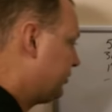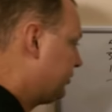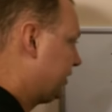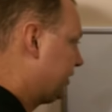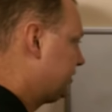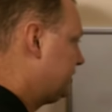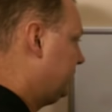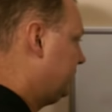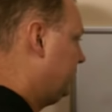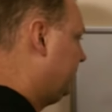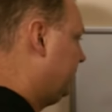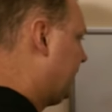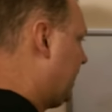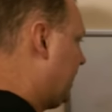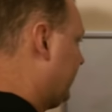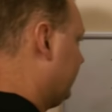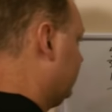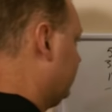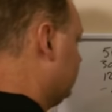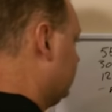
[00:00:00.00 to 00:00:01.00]
tricks to do
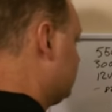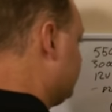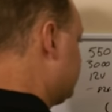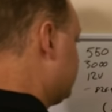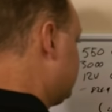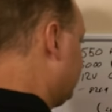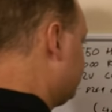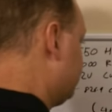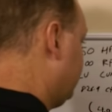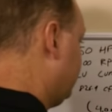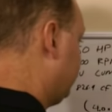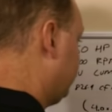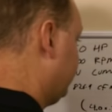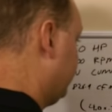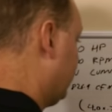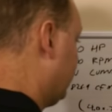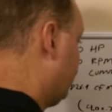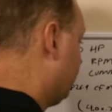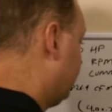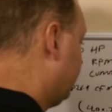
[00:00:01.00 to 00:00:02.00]
that, some stuff so you can
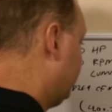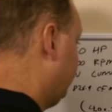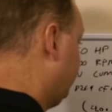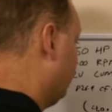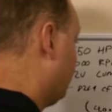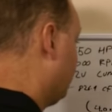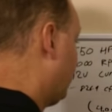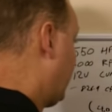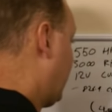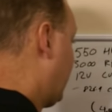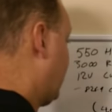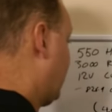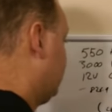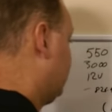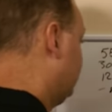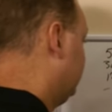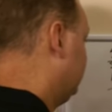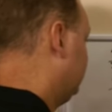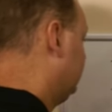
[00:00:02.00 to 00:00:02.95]
figure out where you are at.